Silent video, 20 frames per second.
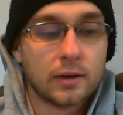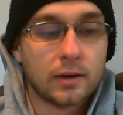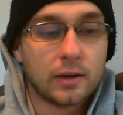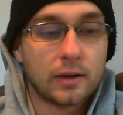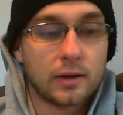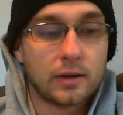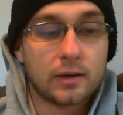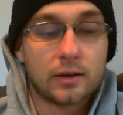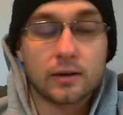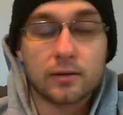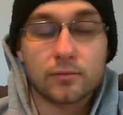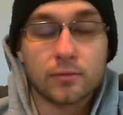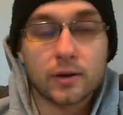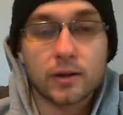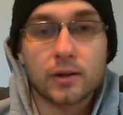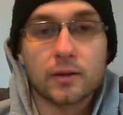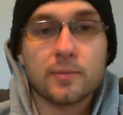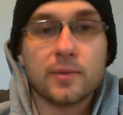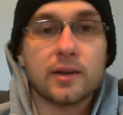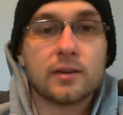and it
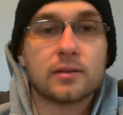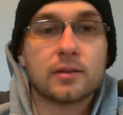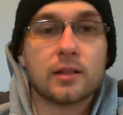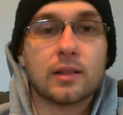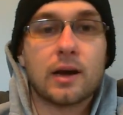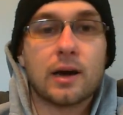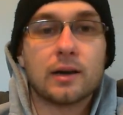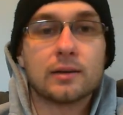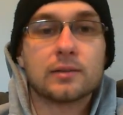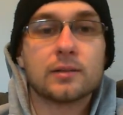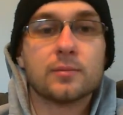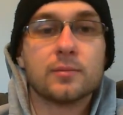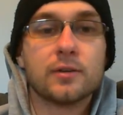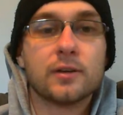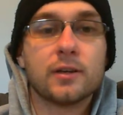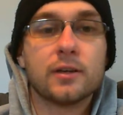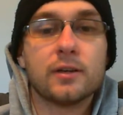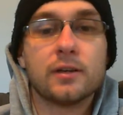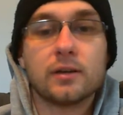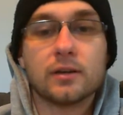really means a lot to
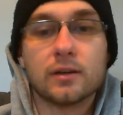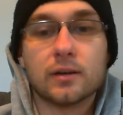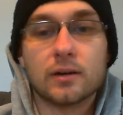me.